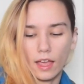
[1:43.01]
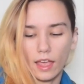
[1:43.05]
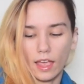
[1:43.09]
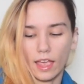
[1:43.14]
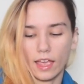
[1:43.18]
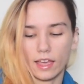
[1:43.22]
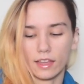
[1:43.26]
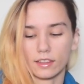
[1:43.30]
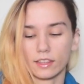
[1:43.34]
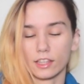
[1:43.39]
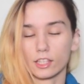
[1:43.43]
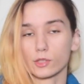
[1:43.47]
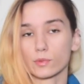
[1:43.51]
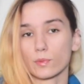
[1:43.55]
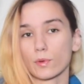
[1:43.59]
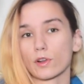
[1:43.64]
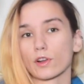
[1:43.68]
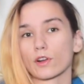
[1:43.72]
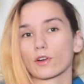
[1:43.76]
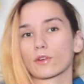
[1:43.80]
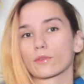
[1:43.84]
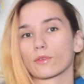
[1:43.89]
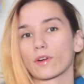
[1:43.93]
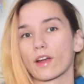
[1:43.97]
And this
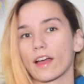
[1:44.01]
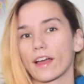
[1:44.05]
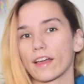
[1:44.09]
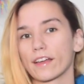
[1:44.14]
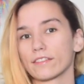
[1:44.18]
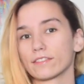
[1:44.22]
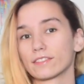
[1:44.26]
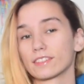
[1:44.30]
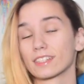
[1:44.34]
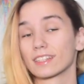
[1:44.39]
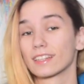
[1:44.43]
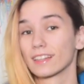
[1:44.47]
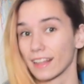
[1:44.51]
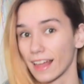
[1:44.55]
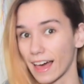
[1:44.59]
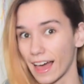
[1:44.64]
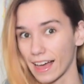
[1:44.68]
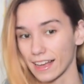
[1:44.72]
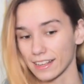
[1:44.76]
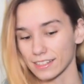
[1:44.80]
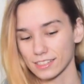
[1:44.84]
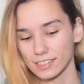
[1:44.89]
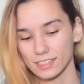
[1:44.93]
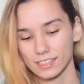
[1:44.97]
one arrived
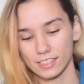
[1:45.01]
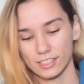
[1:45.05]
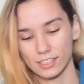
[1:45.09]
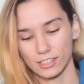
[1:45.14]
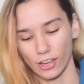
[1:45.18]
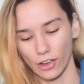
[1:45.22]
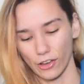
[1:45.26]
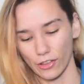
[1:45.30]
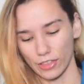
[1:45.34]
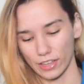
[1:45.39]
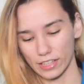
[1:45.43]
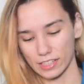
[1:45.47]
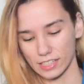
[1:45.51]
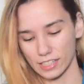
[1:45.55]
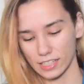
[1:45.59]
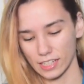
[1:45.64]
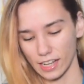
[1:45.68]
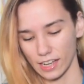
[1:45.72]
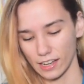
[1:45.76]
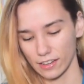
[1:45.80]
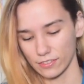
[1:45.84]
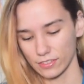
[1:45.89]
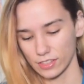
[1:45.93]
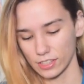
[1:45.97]
last. So they did
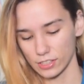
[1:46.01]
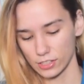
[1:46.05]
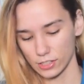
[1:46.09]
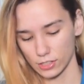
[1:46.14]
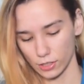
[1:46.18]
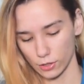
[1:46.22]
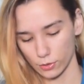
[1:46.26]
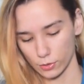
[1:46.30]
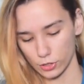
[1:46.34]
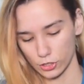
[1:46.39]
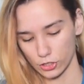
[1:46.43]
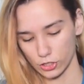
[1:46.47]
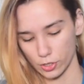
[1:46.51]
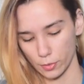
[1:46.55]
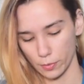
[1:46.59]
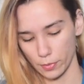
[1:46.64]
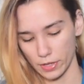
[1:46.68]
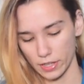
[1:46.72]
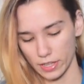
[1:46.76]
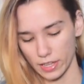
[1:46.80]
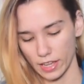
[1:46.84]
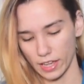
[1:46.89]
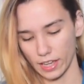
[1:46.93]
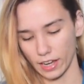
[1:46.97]
have the slowest
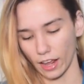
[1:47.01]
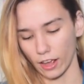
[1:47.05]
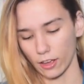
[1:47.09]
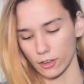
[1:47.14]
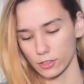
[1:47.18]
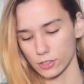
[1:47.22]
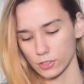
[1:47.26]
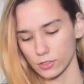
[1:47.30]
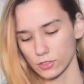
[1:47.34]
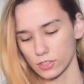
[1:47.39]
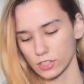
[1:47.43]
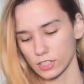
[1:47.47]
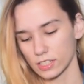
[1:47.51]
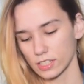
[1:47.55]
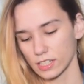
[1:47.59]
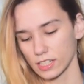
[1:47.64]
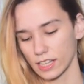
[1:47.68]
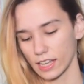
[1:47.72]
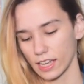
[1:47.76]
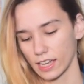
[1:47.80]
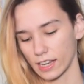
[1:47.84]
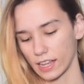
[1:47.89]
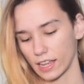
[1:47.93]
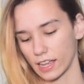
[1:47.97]
shipping, and I also didn't
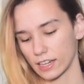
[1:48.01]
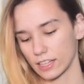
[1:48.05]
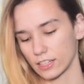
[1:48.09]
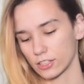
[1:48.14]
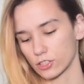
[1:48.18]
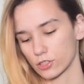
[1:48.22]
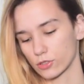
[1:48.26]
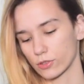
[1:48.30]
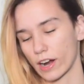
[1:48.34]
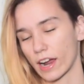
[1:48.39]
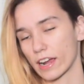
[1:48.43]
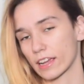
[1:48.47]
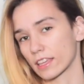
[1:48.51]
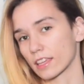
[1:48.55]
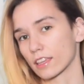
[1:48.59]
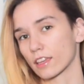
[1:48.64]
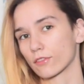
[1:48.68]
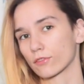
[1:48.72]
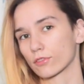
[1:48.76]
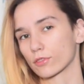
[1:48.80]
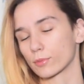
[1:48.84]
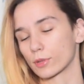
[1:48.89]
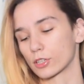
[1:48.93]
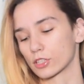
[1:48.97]
get any tracking
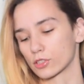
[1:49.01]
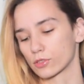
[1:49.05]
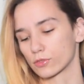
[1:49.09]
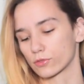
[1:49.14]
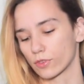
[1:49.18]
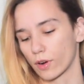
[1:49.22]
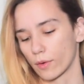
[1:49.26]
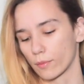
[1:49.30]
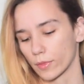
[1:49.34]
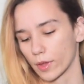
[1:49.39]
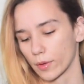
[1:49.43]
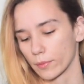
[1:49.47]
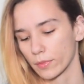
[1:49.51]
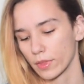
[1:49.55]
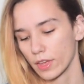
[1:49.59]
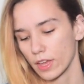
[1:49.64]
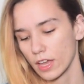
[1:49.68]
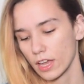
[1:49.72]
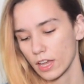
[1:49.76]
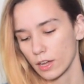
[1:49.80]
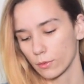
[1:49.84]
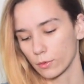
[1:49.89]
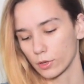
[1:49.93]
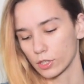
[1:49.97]
information from them,
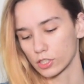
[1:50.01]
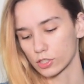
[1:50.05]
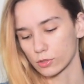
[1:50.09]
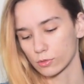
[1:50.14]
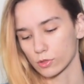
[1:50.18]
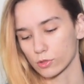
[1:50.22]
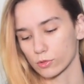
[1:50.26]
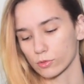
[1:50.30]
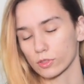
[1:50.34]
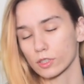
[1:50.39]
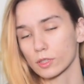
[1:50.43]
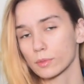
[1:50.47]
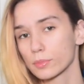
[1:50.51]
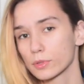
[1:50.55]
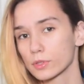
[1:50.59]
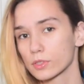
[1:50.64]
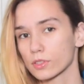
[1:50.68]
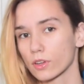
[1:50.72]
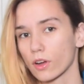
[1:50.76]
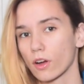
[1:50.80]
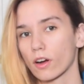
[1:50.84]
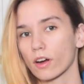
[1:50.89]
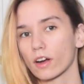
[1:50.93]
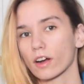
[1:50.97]
which was really
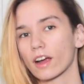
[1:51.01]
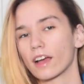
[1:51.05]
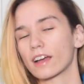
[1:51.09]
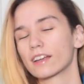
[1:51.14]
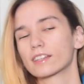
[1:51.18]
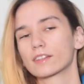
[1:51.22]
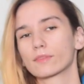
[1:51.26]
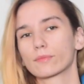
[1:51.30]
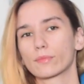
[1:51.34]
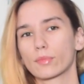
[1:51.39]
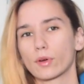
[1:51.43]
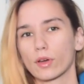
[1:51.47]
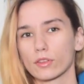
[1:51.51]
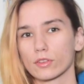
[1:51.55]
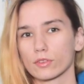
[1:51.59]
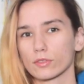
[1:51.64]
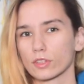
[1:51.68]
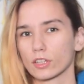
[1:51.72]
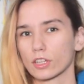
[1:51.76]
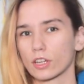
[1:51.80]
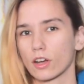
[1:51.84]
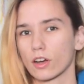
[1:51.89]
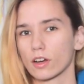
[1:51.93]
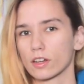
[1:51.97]
bizarre. I didn't bother
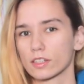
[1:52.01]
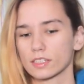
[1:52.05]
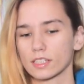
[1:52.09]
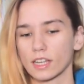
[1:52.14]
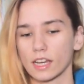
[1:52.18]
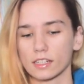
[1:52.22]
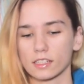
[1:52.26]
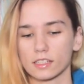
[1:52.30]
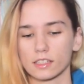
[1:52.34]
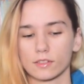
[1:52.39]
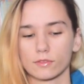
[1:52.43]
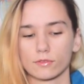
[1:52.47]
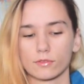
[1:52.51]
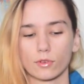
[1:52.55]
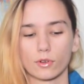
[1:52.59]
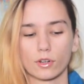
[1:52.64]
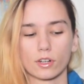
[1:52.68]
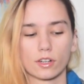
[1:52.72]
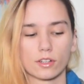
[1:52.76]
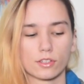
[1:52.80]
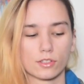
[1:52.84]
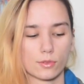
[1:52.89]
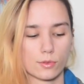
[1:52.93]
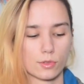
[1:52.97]
really contacting them for
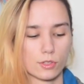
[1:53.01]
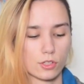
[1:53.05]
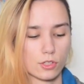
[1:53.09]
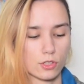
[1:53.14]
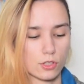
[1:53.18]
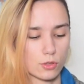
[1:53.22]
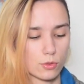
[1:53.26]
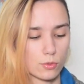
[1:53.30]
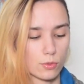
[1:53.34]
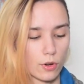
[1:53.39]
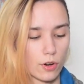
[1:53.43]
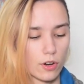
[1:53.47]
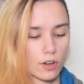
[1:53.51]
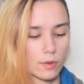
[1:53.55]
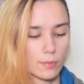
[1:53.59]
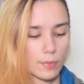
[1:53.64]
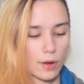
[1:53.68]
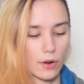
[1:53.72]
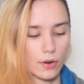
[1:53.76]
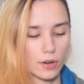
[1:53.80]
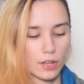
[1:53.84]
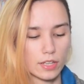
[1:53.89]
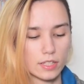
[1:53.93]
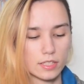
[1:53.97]
it because I wasn't too worried
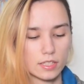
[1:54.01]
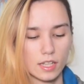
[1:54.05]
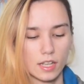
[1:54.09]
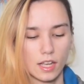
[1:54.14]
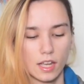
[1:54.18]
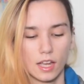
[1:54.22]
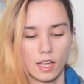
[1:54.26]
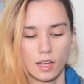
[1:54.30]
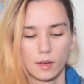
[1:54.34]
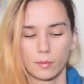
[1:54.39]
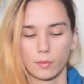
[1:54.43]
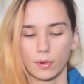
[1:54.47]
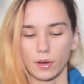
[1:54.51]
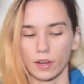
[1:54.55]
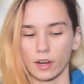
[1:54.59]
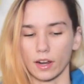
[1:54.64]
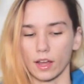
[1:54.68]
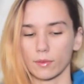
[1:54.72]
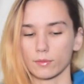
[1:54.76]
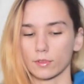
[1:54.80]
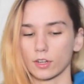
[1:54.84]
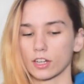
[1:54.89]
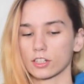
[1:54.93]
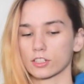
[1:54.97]
about it, but
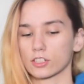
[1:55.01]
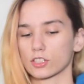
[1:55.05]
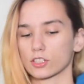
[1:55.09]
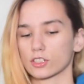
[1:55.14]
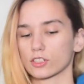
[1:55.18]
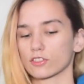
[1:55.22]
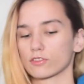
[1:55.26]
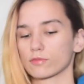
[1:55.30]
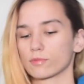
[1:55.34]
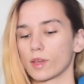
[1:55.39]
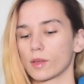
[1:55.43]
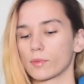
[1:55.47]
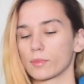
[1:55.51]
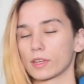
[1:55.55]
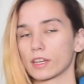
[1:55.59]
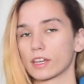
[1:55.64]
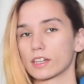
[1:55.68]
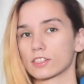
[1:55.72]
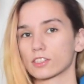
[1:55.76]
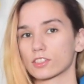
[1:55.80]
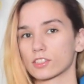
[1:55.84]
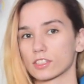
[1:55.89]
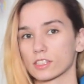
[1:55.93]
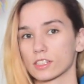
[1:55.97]
I'm not sure if maybe
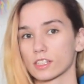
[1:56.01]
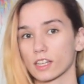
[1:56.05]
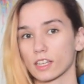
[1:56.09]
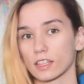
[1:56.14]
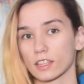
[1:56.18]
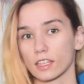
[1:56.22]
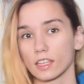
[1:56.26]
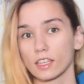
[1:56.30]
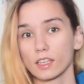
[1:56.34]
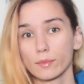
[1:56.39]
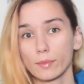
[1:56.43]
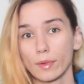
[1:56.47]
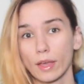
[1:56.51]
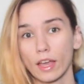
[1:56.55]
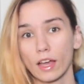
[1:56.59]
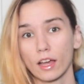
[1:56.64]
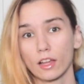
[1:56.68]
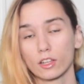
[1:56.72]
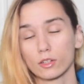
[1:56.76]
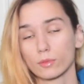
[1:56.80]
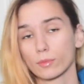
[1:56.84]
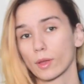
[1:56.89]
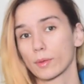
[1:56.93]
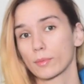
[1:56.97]
I just didn't get the
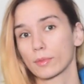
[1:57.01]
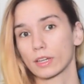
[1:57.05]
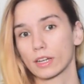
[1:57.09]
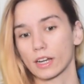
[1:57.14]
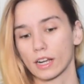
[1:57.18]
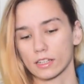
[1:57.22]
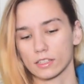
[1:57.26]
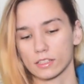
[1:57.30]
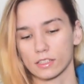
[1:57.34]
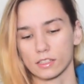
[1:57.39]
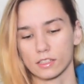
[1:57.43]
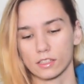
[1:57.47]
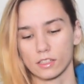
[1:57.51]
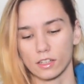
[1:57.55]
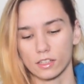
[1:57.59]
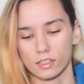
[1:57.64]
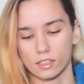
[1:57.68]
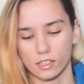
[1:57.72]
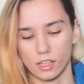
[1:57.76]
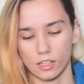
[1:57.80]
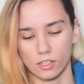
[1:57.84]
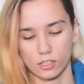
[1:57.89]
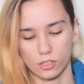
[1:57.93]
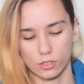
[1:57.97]
email or maybe it accidentally got
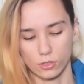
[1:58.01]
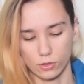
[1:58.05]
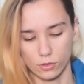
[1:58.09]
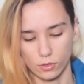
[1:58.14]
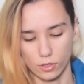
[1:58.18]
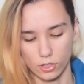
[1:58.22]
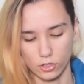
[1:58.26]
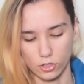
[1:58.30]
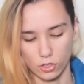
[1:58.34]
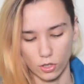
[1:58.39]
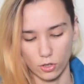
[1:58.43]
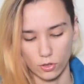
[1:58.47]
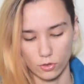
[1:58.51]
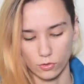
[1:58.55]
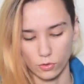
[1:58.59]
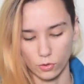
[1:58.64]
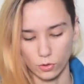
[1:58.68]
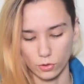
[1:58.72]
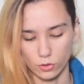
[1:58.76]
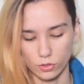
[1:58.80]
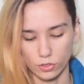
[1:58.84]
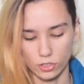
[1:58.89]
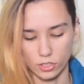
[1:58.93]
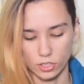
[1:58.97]
sent to a junk
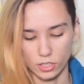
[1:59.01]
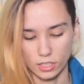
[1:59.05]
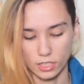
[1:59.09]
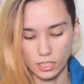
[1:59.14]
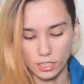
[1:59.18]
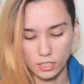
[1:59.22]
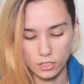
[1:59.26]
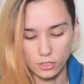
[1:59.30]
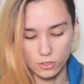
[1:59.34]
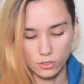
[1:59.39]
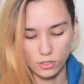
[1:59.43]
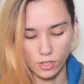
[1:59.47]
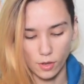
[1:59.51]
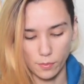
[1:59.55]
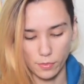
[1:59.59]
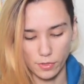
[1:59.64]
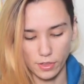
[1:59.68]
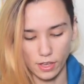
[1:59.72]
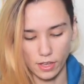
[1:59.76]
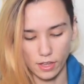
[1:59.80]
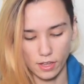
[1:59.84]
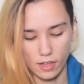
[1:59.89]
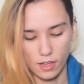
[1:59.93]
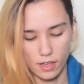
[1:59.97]
folder and deleted or
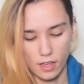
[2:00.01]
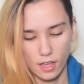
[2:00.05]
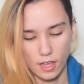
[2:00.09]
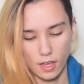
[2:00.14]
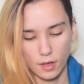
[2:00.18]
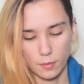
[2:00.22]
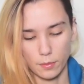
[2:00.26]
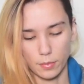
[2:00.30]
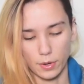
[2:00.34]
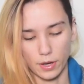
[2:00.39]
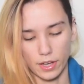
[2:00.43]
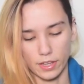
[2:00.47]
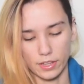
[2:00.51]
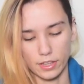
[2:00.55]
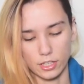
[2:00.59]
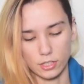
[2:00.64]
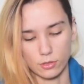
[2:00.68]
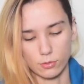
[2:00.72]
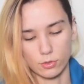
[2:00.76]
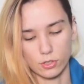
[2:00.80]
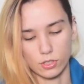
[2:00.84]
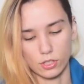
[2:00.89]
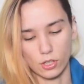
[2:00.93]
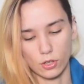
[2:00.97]
something. But
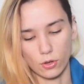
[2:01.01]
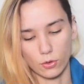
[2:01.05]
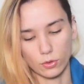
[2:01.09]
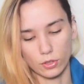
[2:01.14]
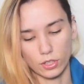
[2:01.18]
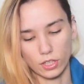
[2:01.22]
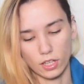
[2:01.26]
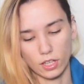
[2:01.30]
this was the only